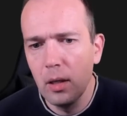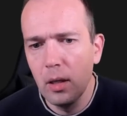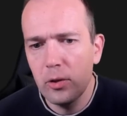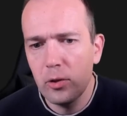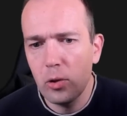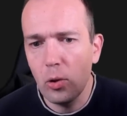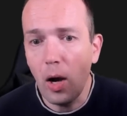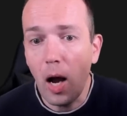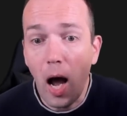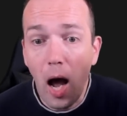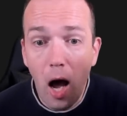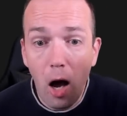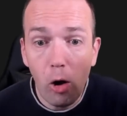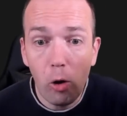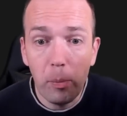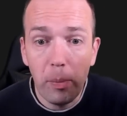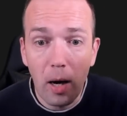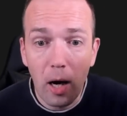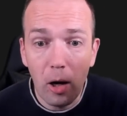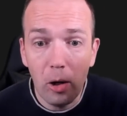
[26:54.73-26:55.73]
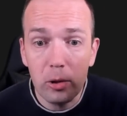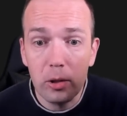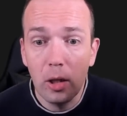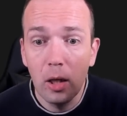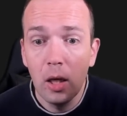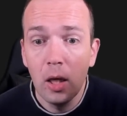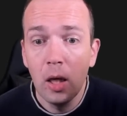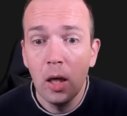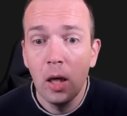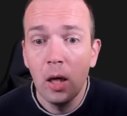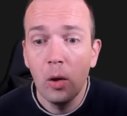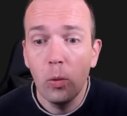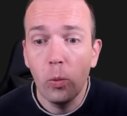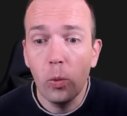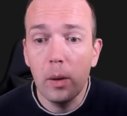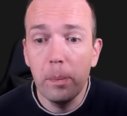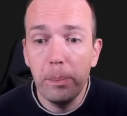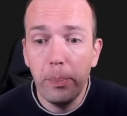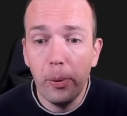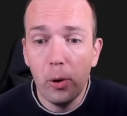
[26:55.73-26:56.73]
So how about
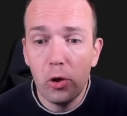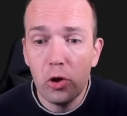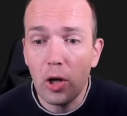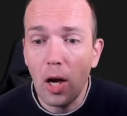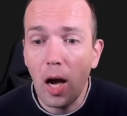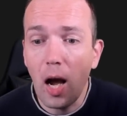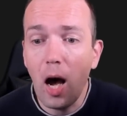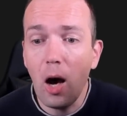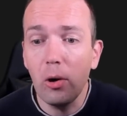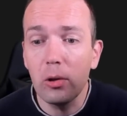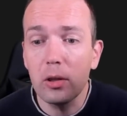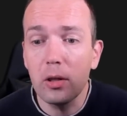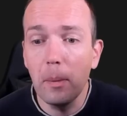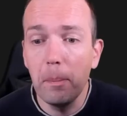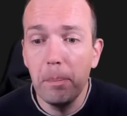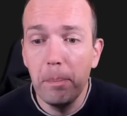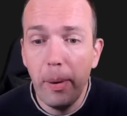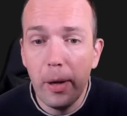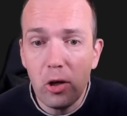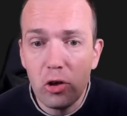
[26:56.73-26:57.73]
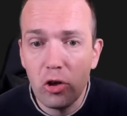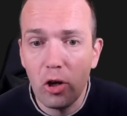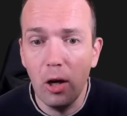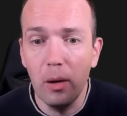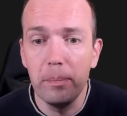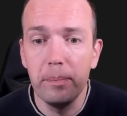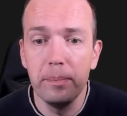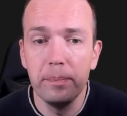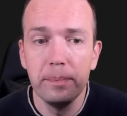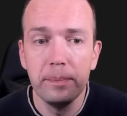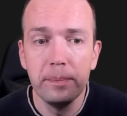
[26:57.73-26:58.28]
we push out the bishop